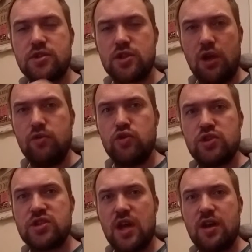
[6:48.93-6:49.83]
Don't
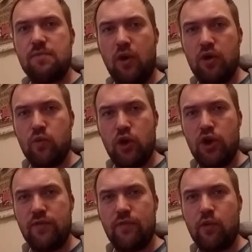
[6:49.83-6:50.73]
just take my
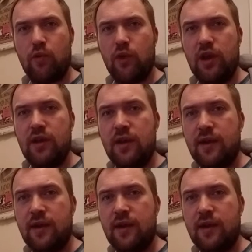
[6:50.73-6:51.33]
word for it.